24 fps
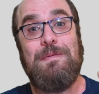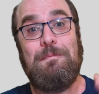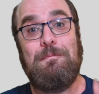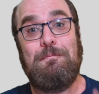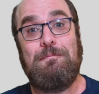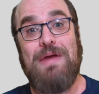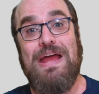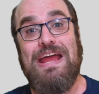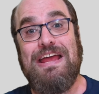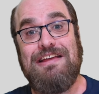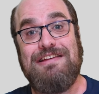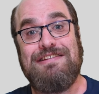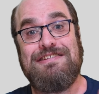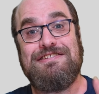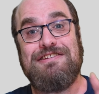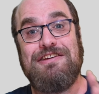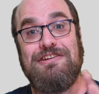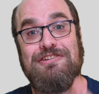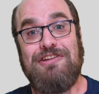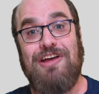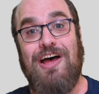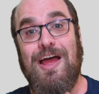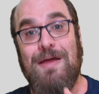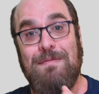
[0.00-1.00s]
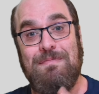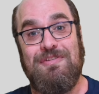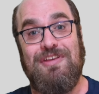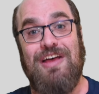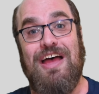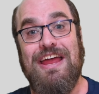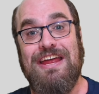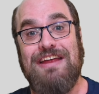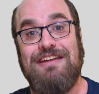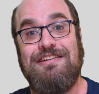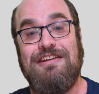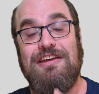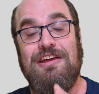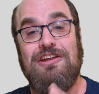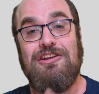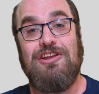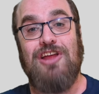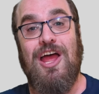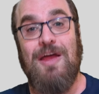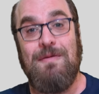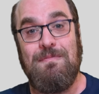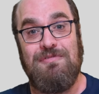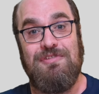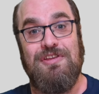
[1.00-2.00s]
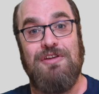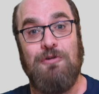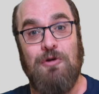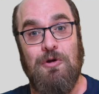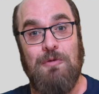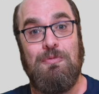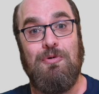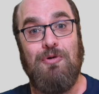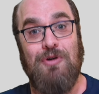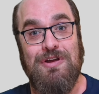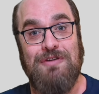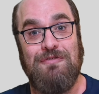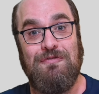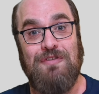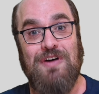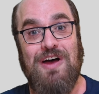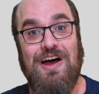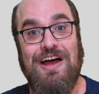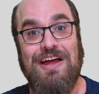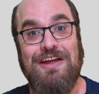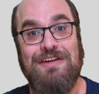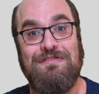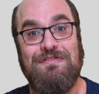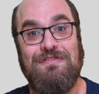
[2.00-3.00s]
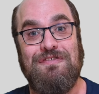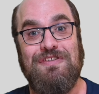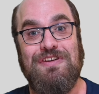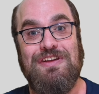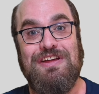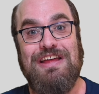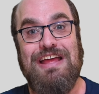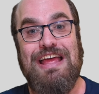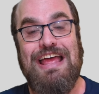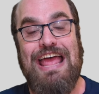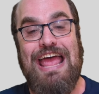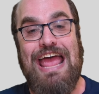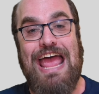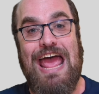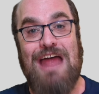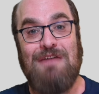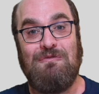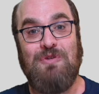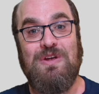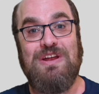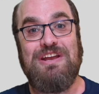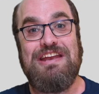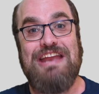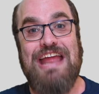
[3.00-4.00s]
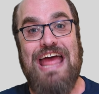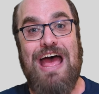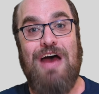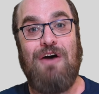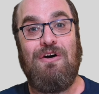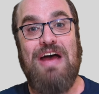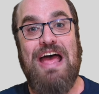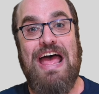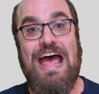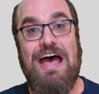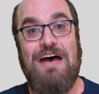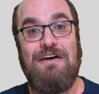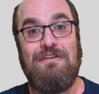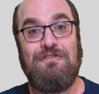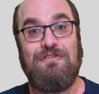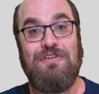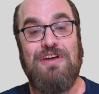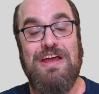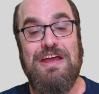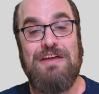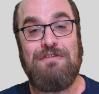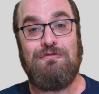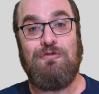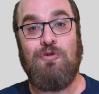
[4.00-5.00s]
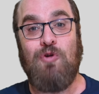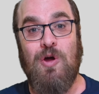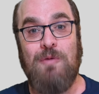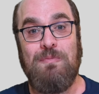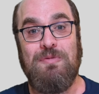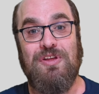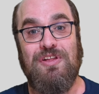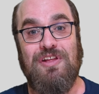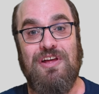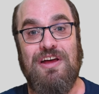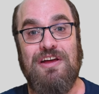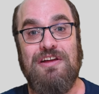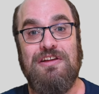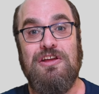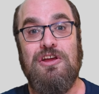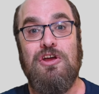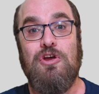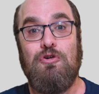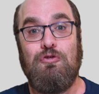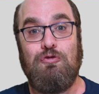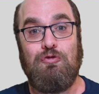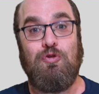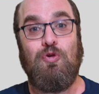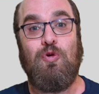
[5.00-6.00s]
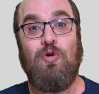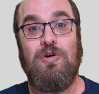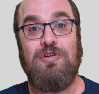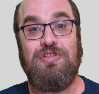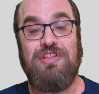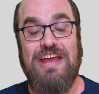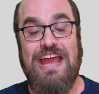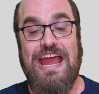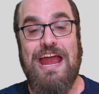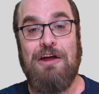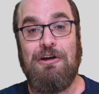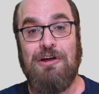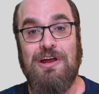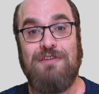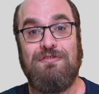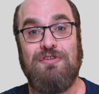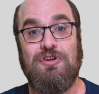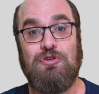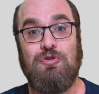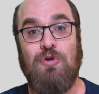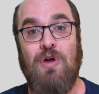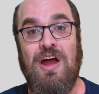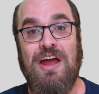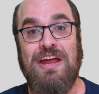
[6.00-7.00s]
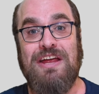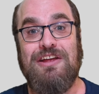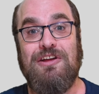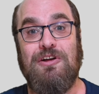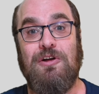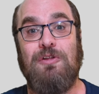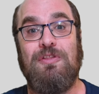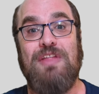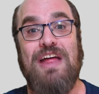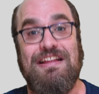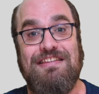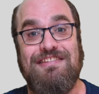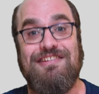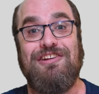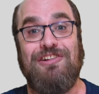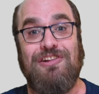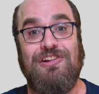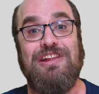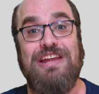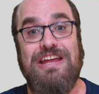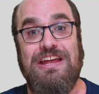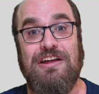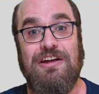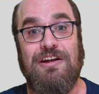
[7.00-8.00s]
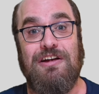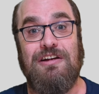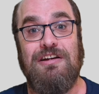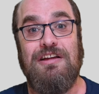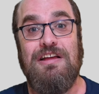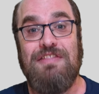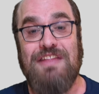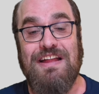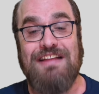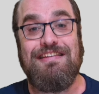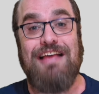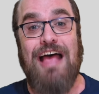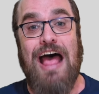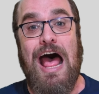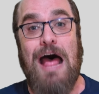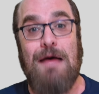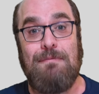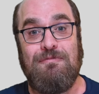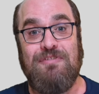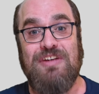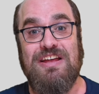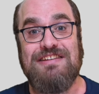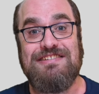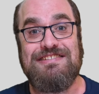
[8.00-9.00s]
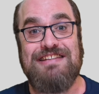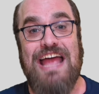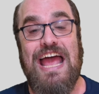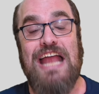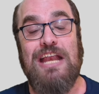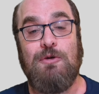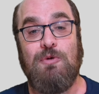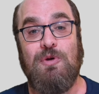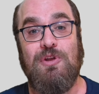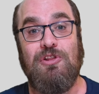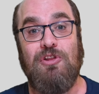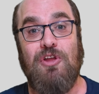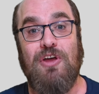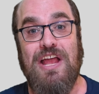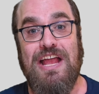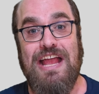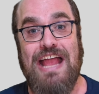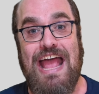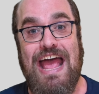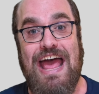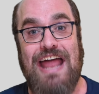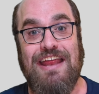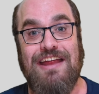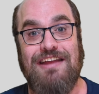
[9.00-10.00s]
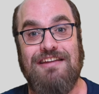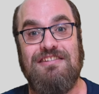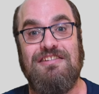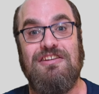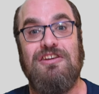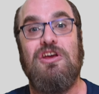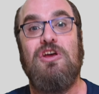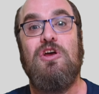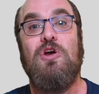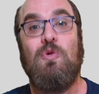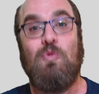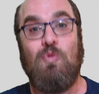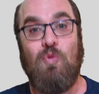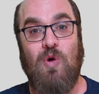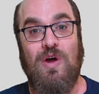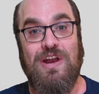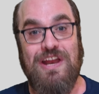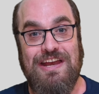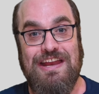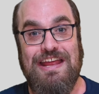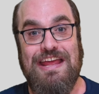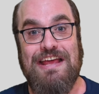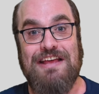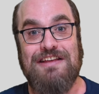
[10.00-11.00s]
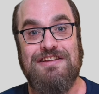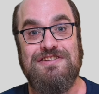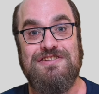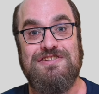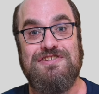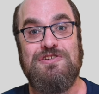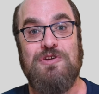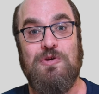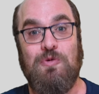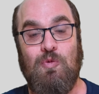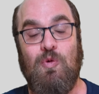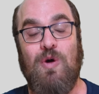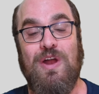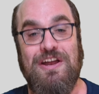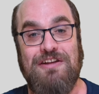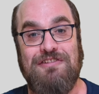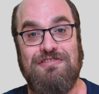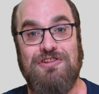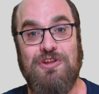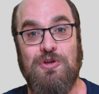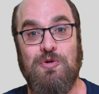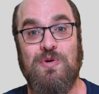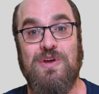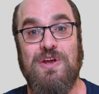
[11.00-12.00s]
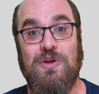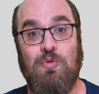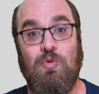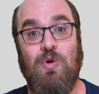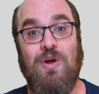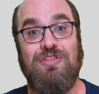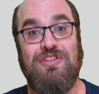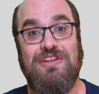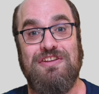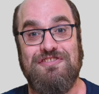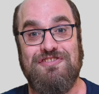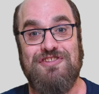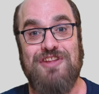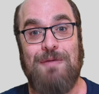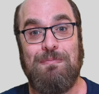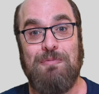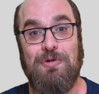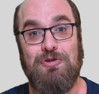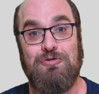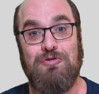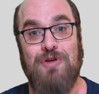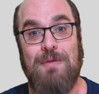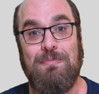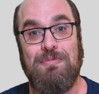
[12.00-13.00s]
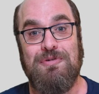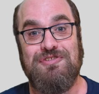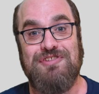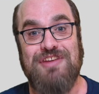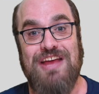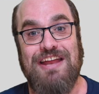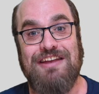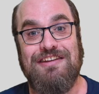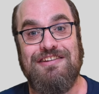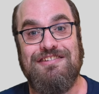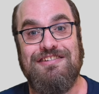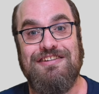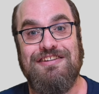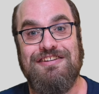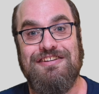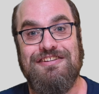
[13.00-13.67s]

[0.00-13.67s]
base times height times 0.5. And we now have a formula for the area of a triangle that's clear, that's obvious to anyone looking at it, what it is, what it's doing, what these numbers represent.